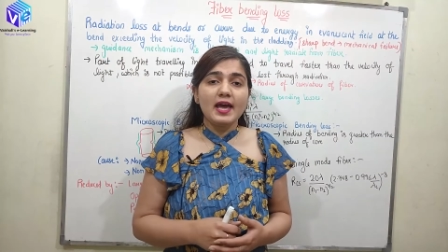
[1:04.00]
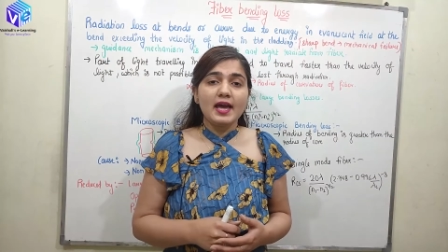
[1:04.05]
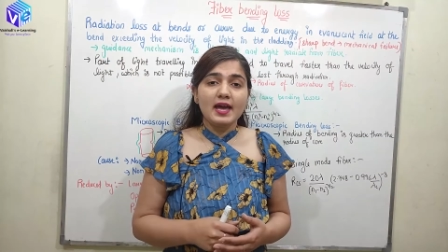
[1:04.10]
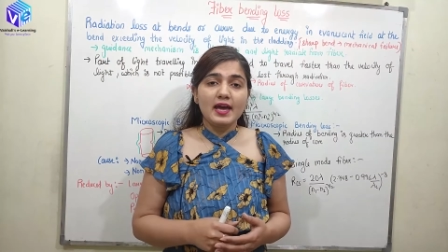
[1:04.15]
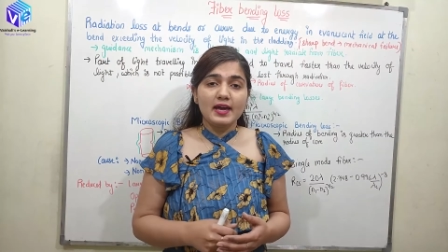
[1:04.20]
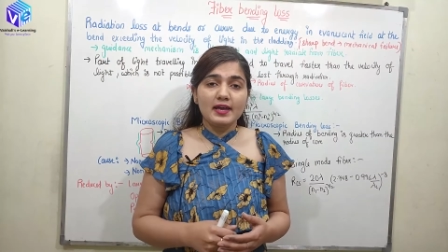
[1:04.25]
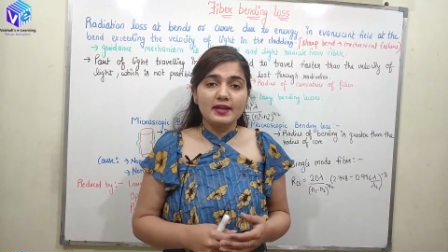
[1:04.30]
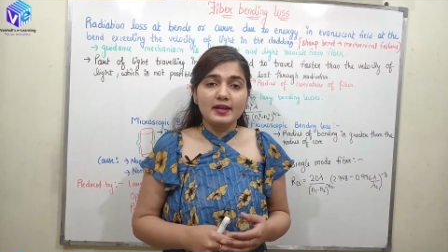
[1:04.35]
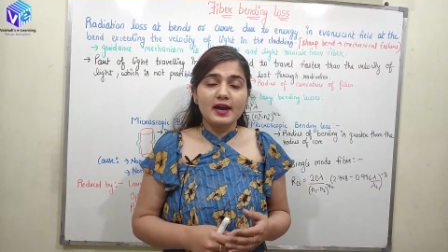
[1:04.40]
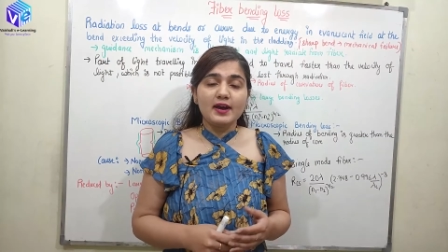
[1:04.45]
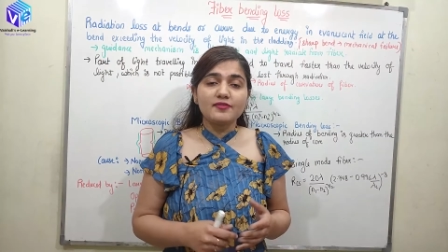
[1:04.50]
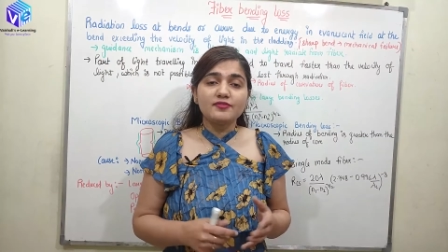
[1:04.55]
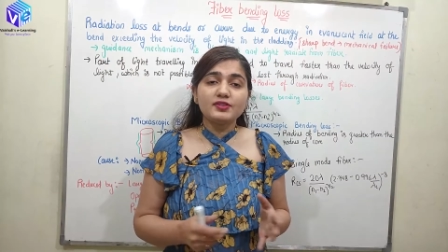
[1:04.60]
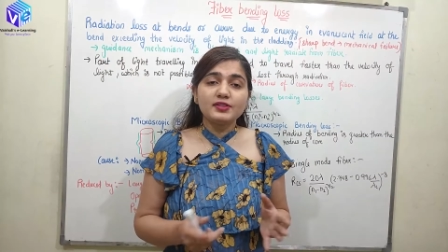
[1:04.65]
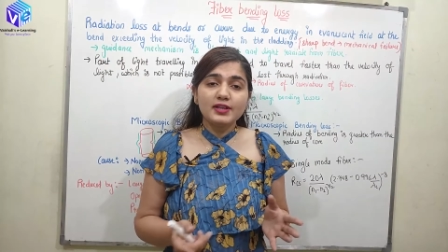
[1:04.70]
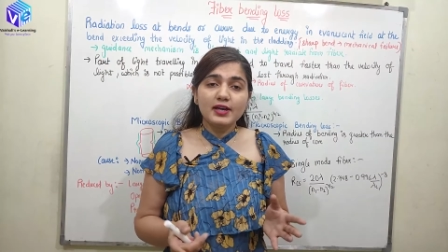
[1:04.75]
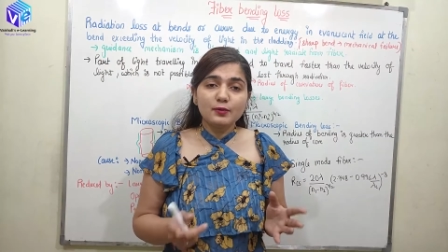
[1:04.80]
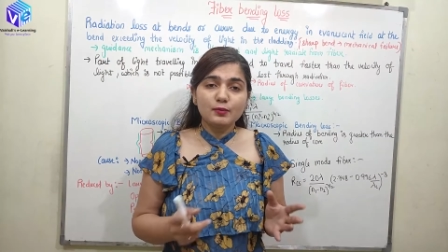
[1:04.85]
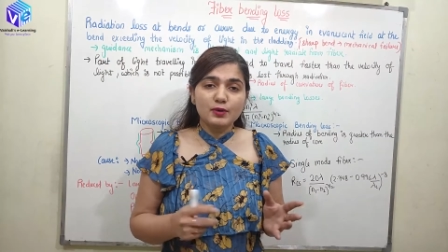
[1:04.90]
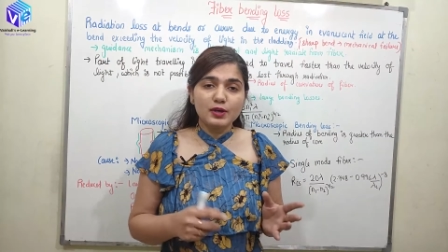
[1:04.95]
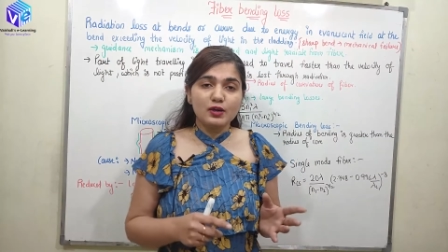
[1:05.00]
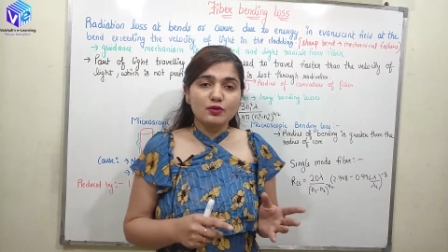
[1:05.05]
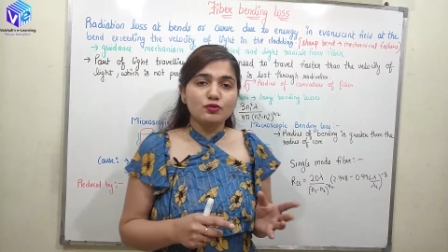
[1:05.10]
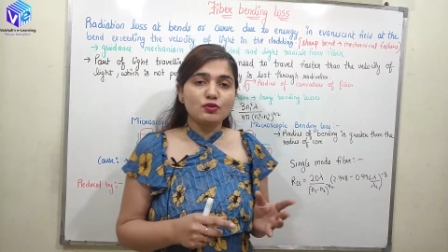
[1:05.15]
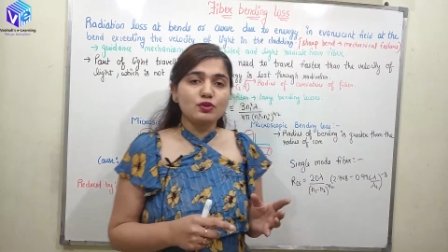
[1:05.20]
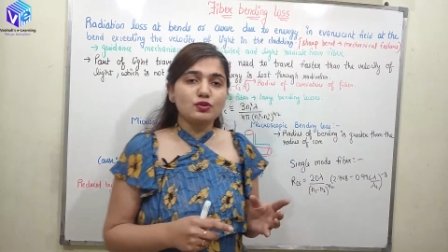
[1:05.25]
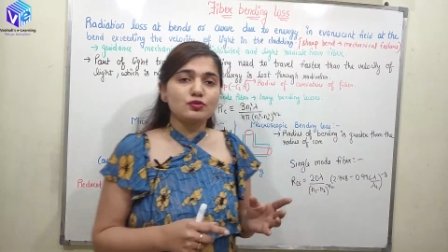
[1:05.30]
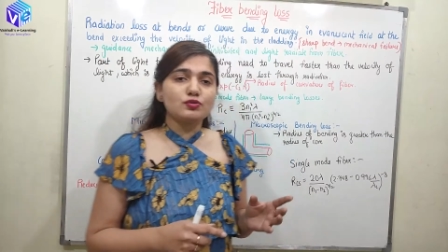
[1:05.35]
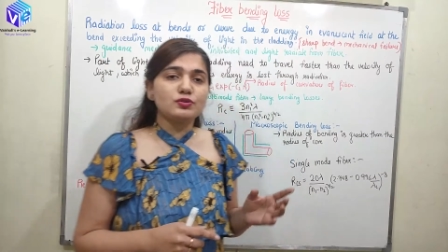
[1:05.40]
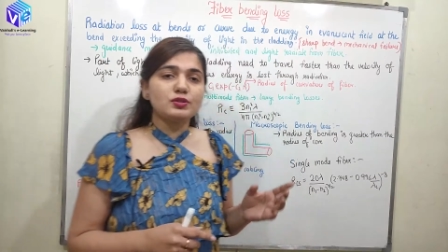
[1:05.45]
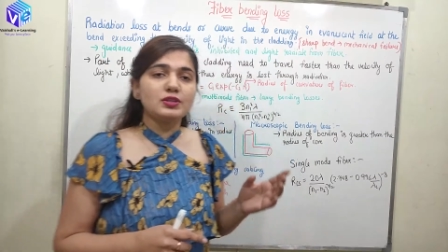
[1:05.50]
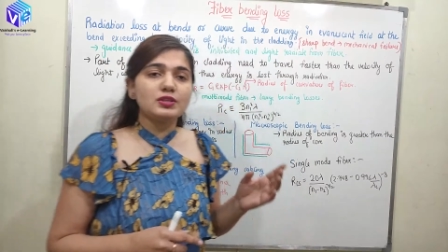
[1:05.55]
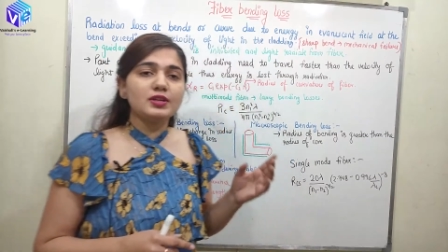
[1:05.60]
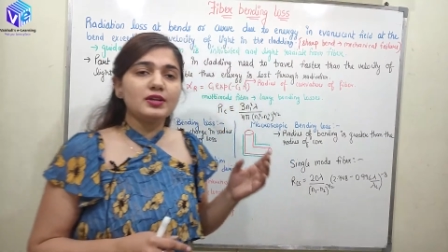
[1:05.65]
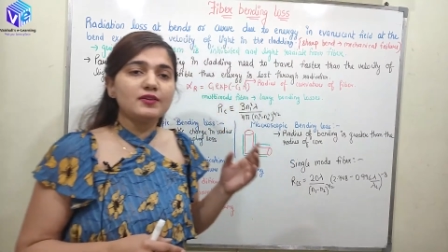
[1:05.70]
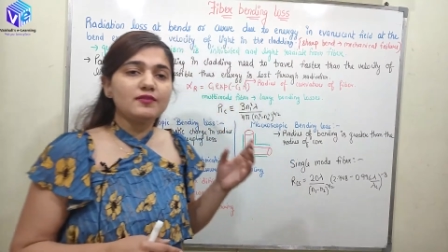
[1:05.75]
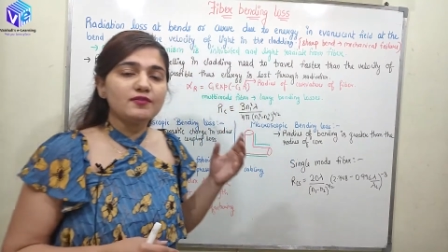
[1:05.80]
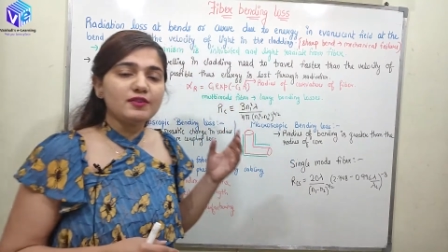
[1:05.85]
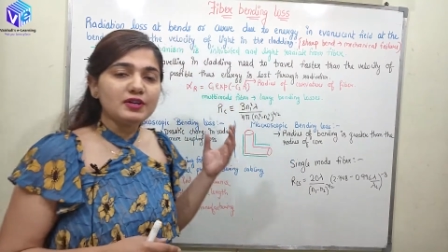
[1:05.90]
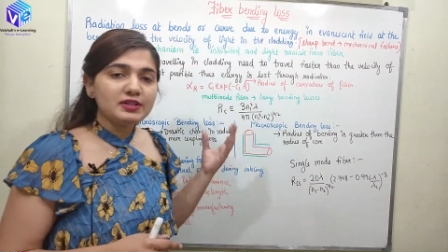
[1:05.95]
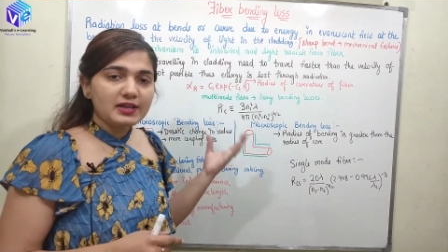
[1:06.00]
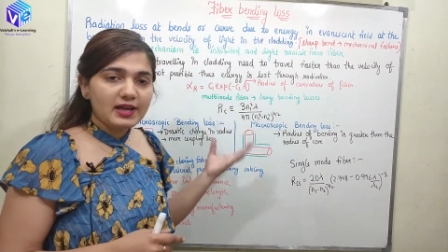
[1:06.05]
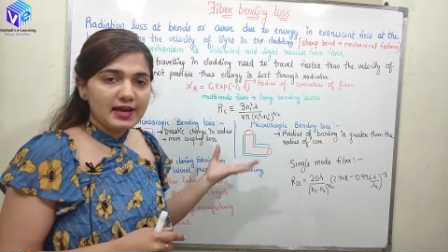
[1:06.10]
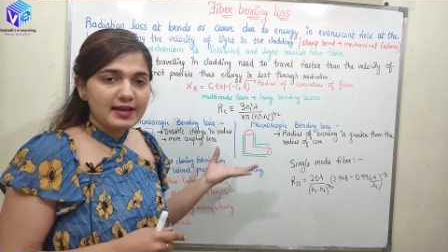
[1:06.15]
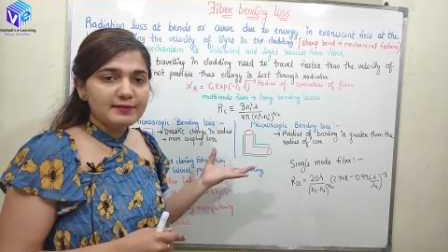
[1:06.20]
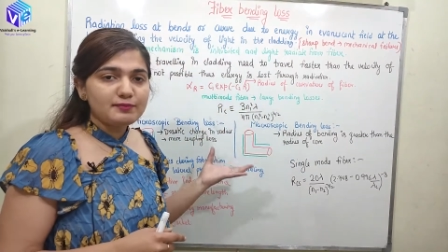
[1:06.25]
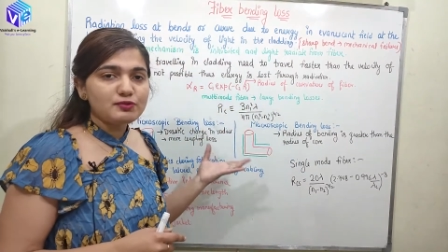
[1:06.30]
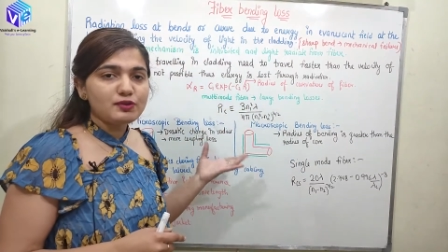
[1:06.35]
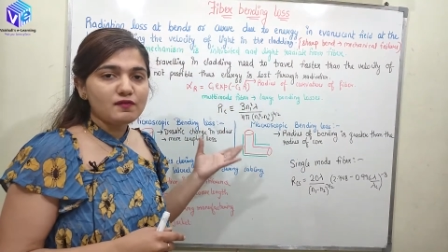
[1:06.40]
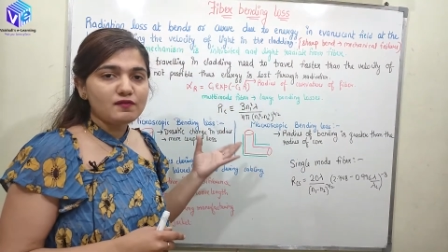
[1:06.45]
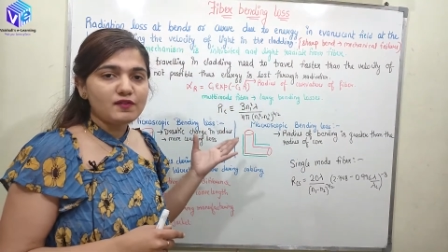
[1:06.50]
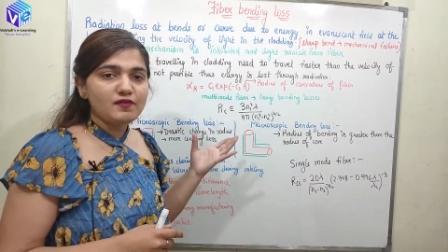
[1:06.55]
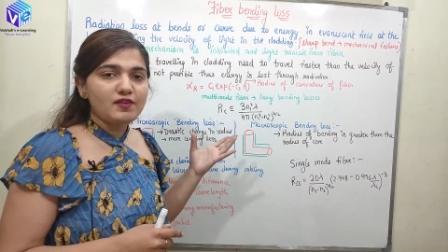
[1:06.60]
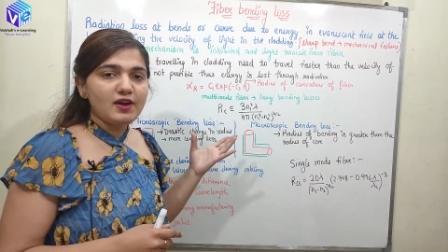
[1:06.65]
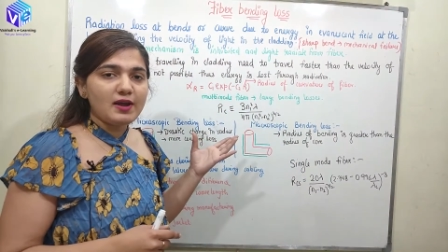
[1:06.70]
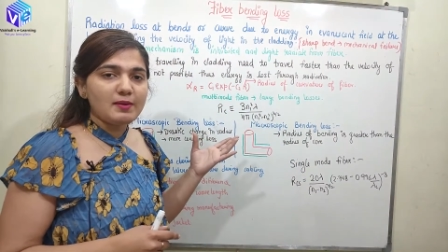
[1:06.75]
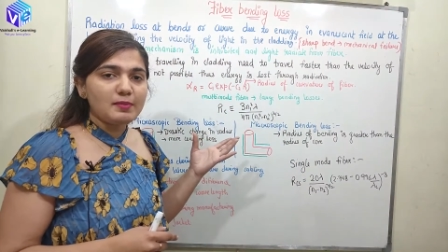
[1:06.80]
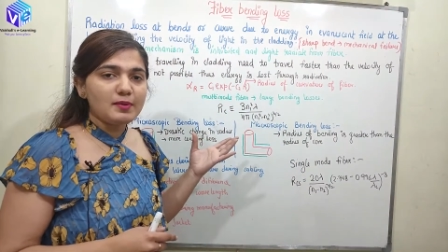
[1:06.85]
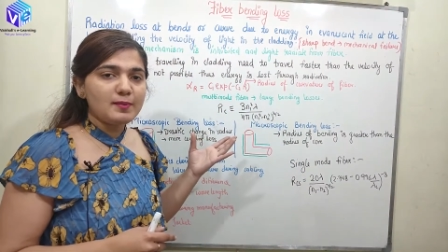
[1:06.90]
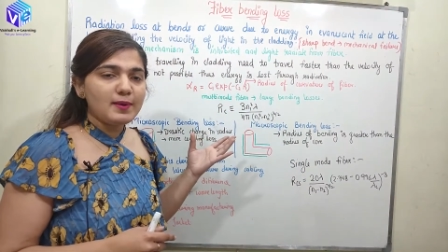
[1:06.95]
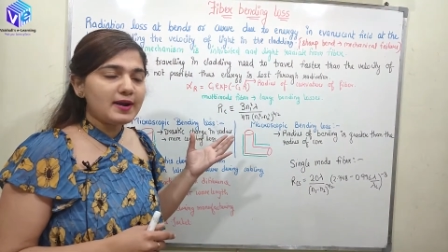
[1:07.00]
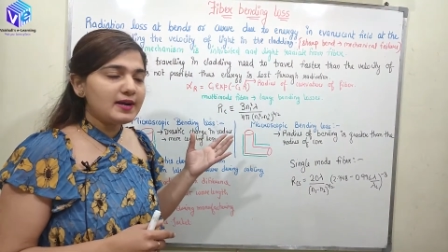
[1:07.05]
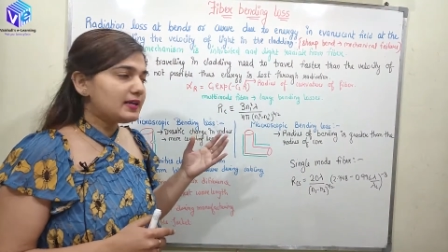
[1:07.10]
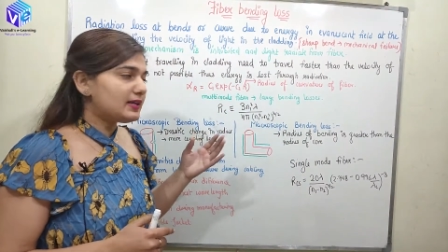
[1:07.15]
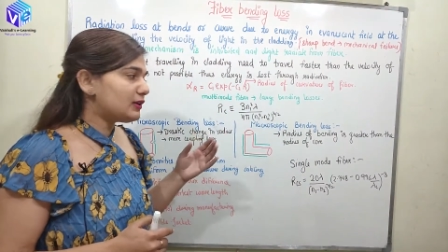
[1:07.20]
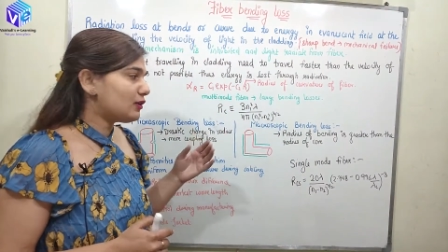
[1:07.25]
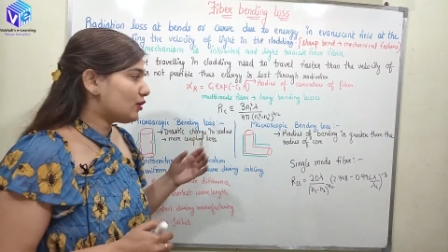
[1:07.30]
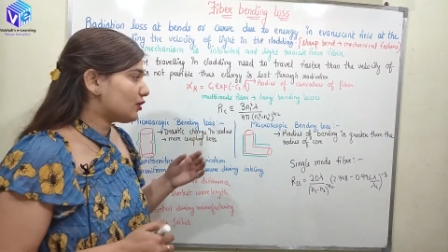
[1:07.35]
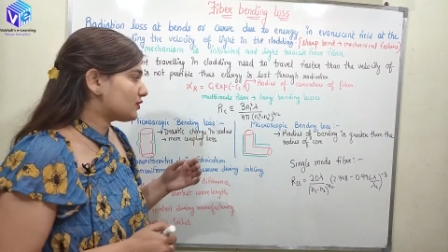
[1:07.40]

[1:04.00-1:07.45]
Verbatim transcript: and after that we are going to see the different types of the fiber bending